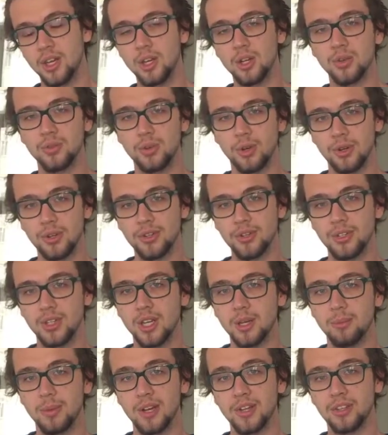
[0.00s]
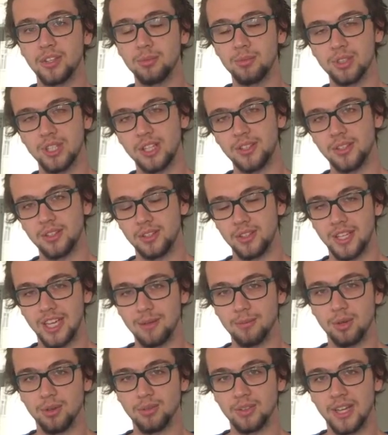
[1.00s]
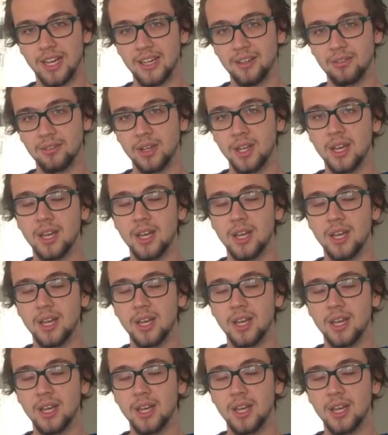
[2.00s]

First, by simulating the game of life,